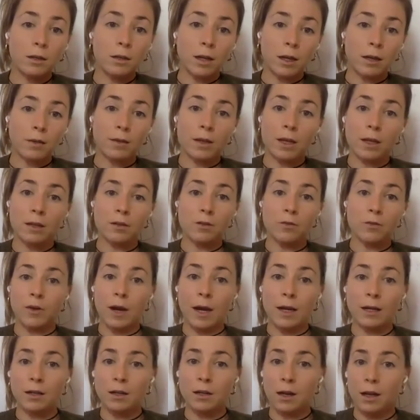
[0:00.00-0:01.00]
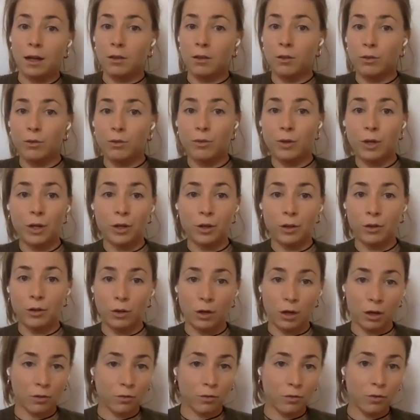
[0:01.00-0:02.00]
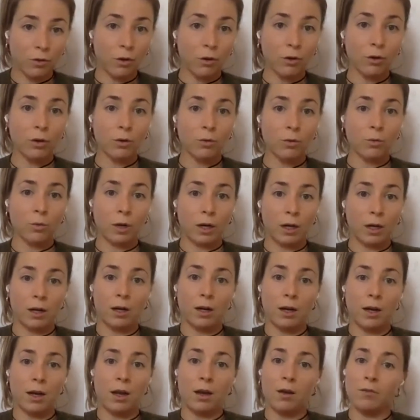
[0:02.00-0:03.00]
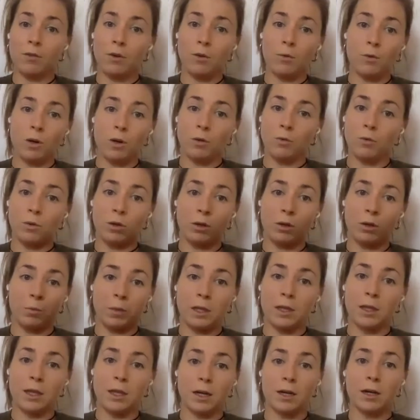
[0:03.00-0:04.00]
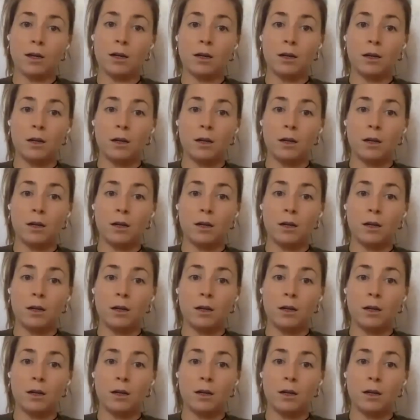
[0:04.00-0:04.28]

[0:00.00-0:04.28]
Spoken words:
and then the final at 3 or at 4, where everyone will be there.